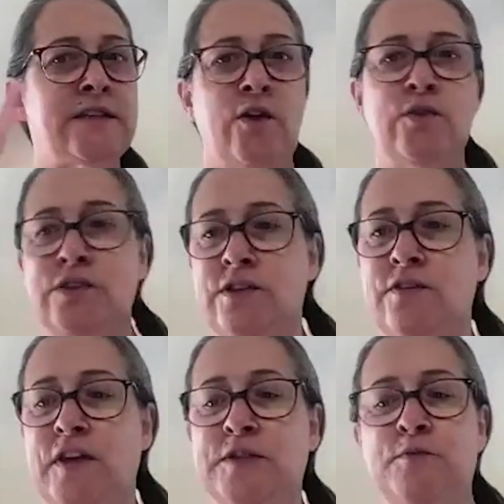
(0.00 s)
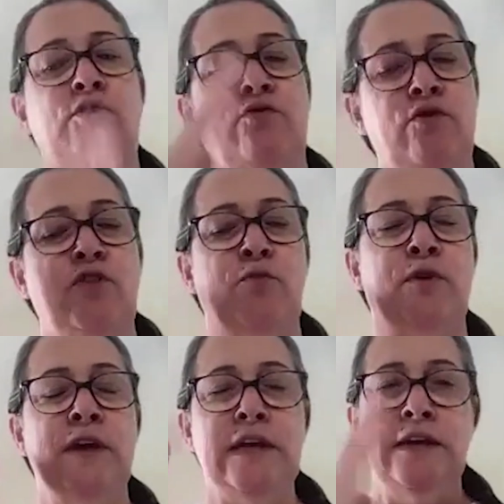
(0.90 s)
Go to the Facebook group,
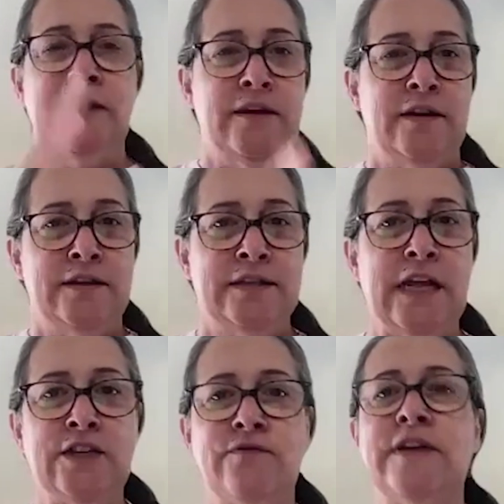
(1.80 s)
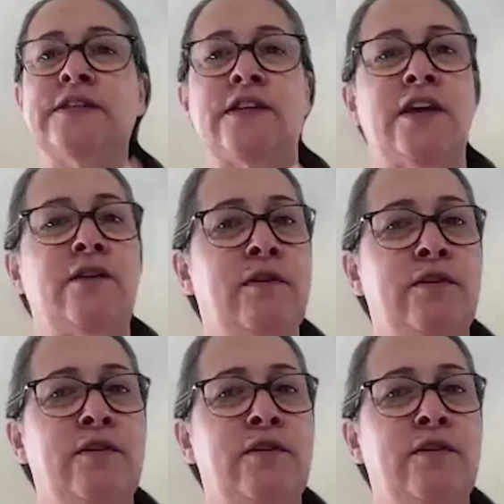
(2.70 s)
Style to Rescue,